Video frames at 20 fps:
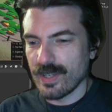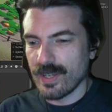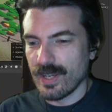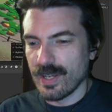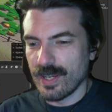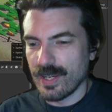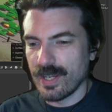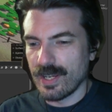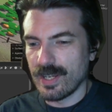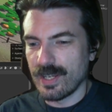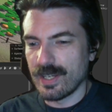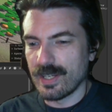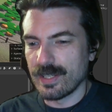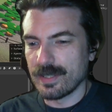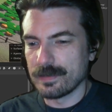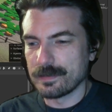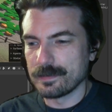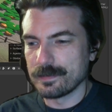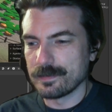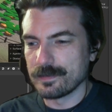
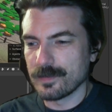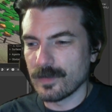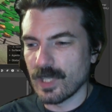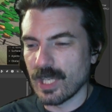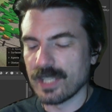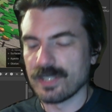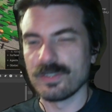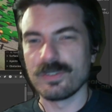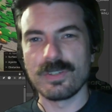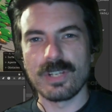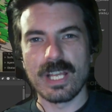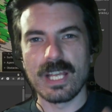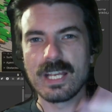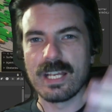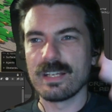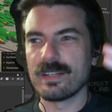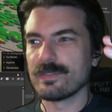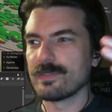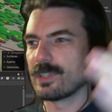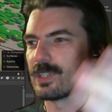I don't
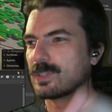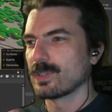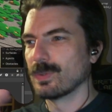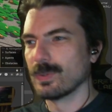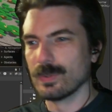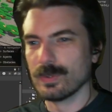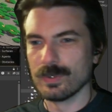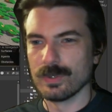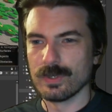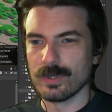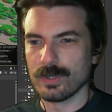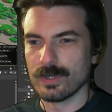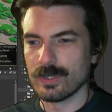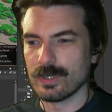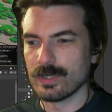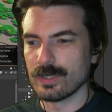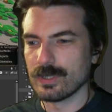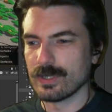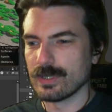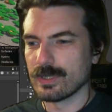have a
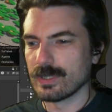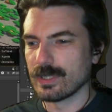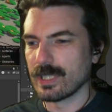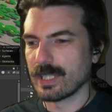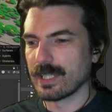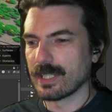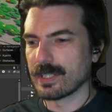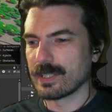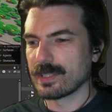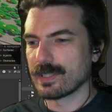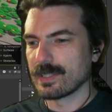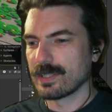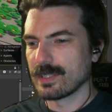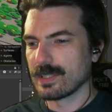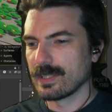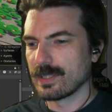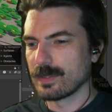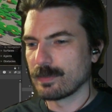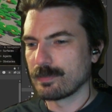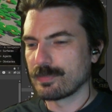cool
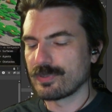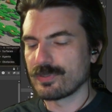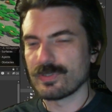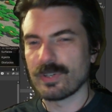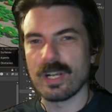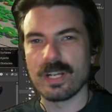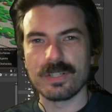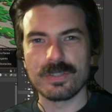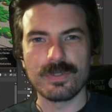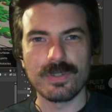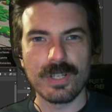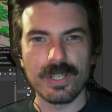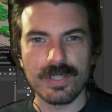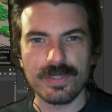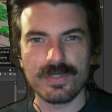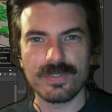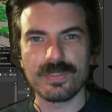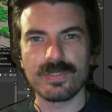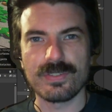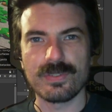
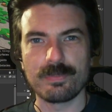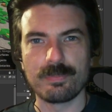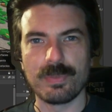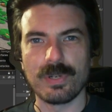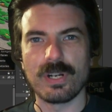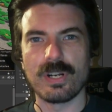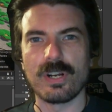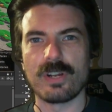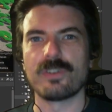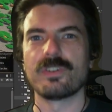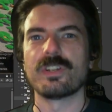progress bar or